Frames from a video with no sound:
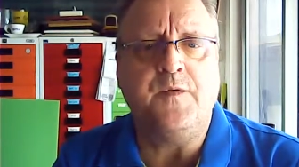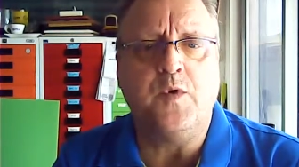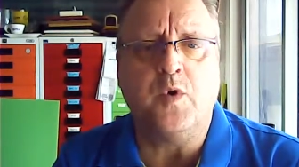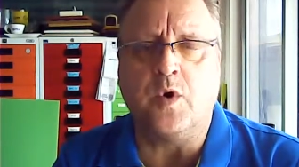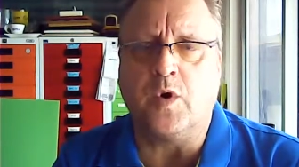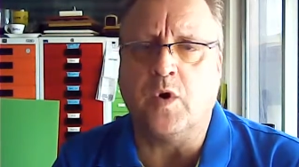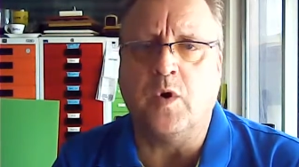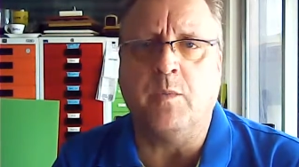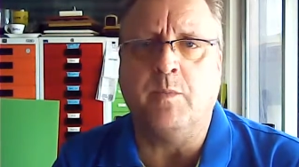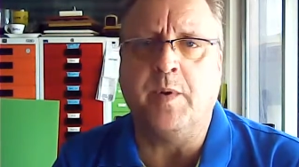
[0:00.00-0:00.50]

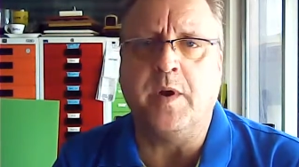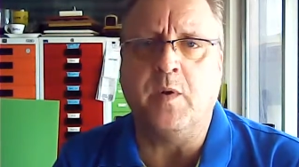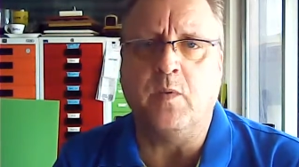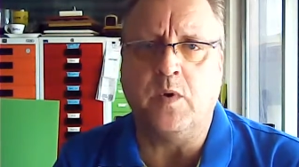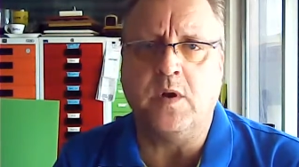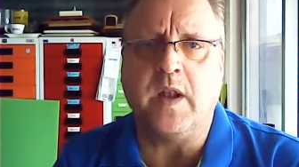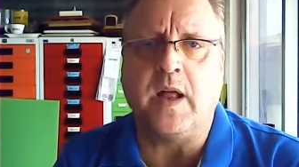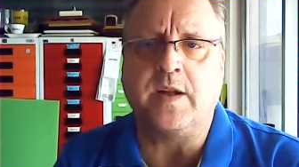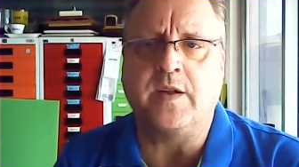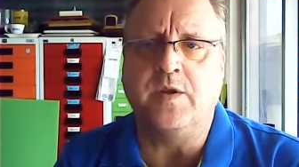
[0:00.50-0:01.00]
your company
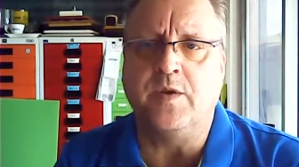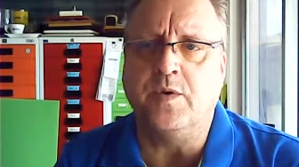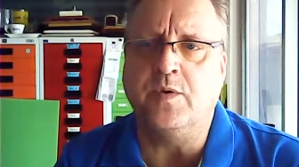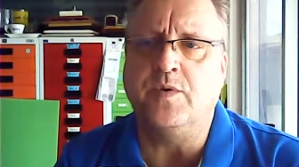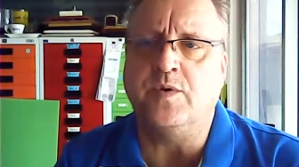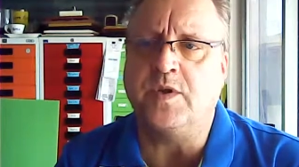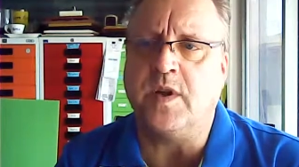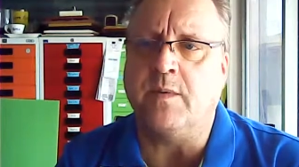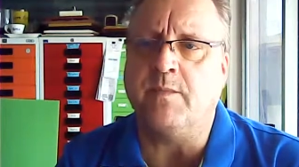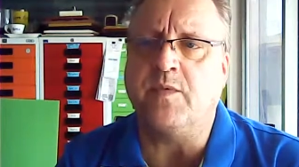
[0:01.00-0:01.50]
would like to
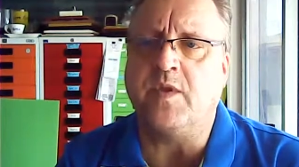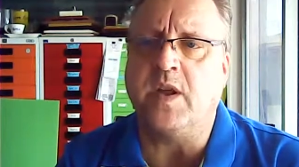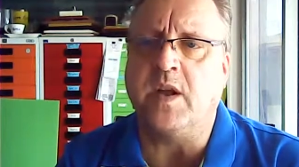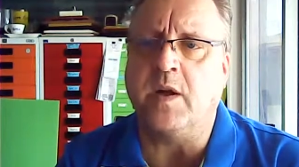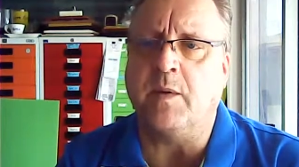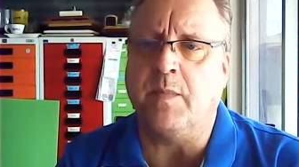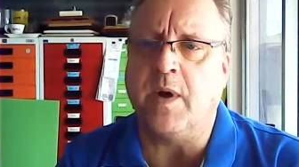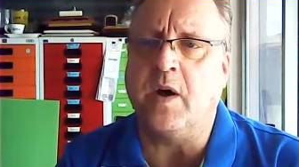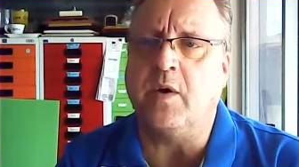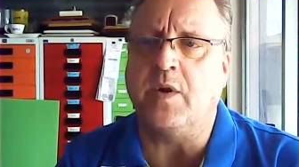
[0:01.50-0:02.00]
do
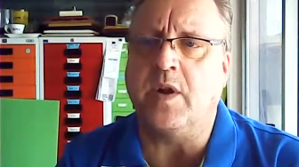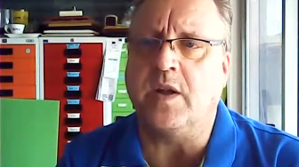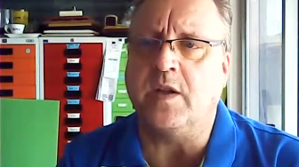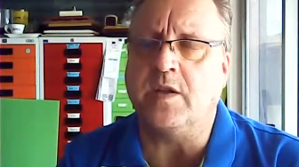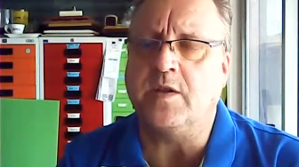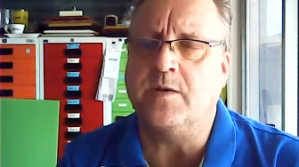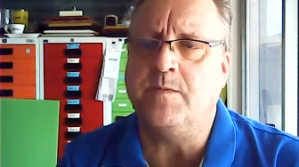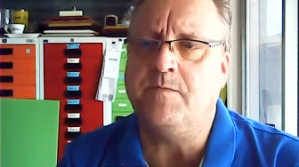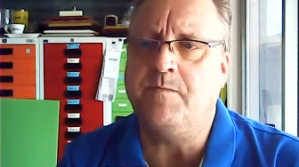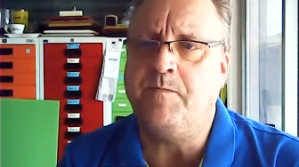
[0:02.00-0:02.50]
something about
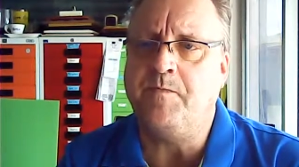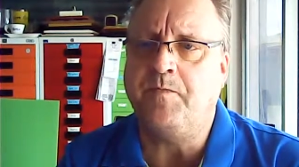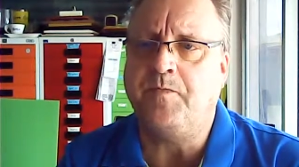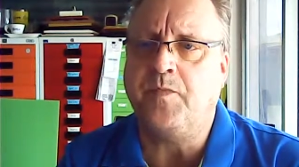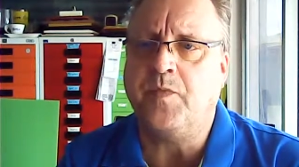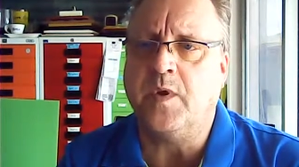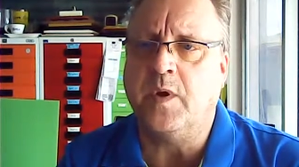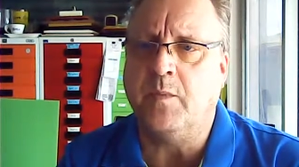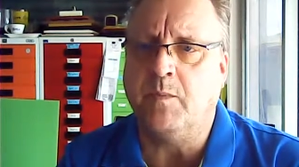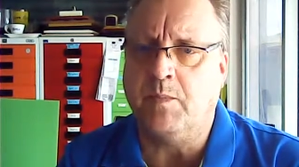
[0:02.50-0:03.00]
it,
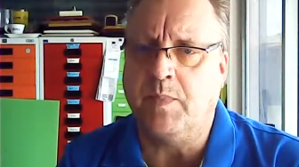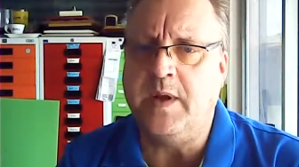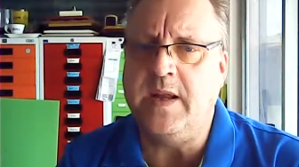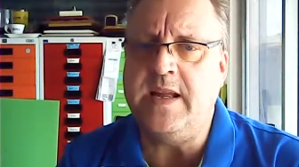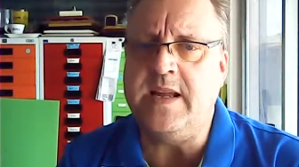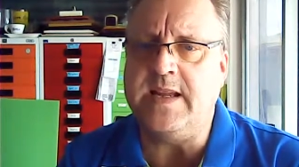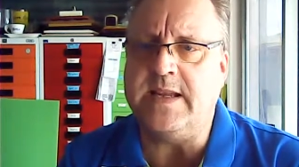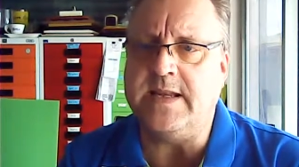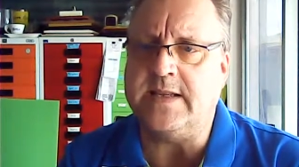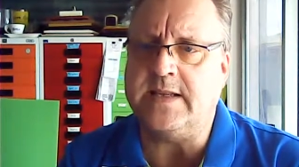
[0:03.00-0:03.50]

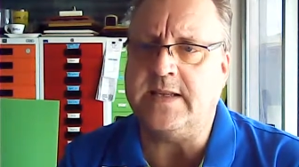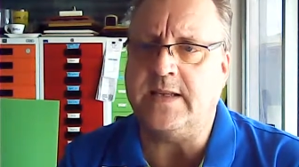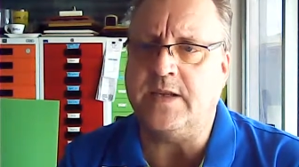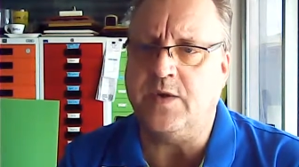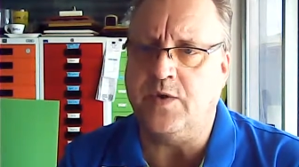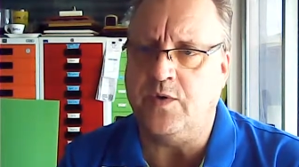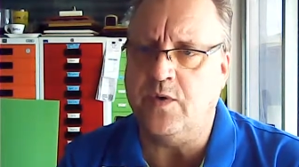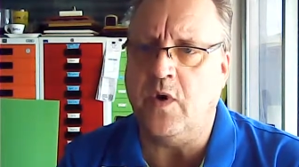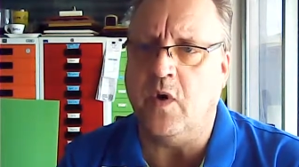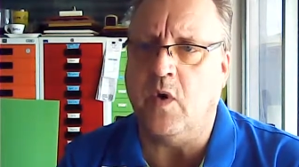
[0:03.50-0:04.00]
please,
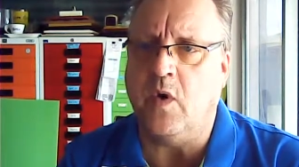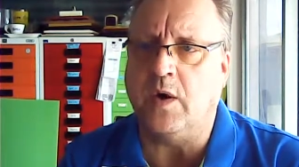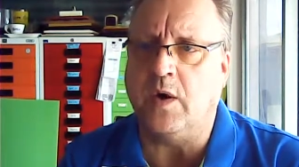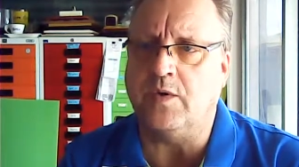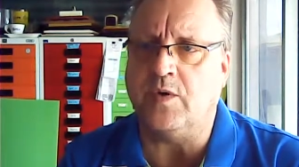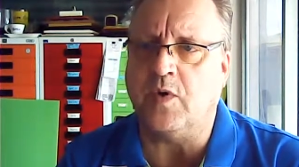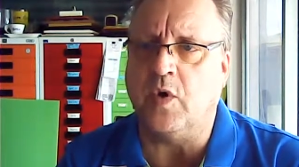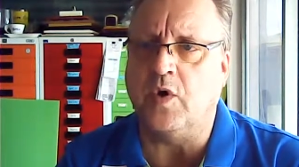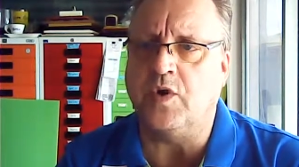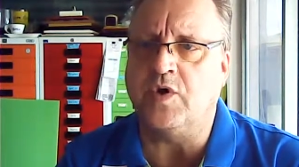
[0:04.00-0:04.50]
you know how
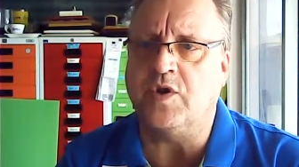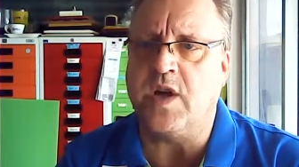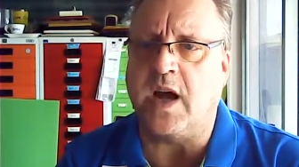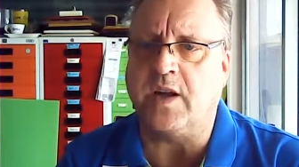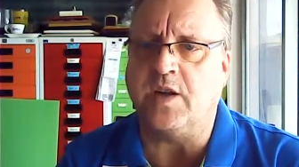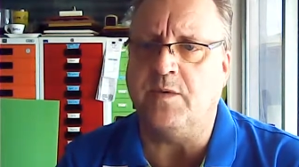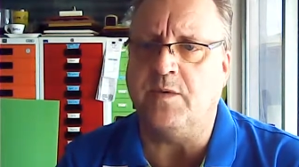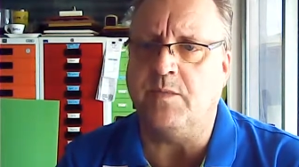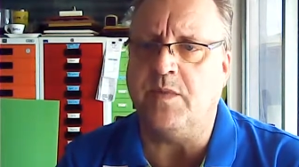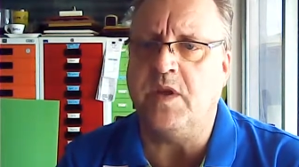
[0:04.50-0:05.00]
to
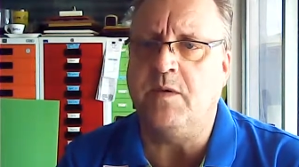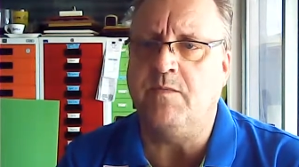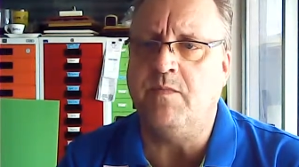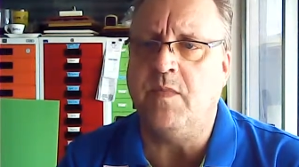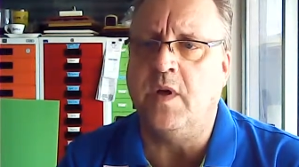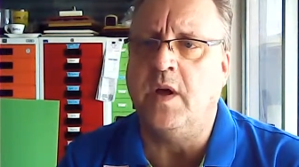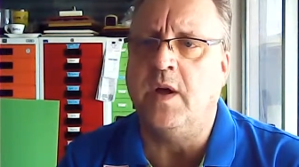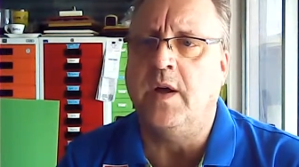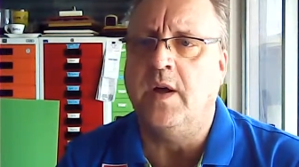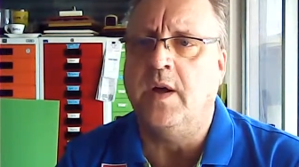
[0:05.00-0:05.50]
contact
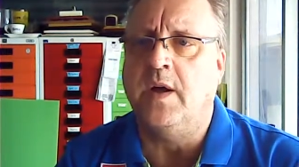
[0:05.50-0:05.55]
me.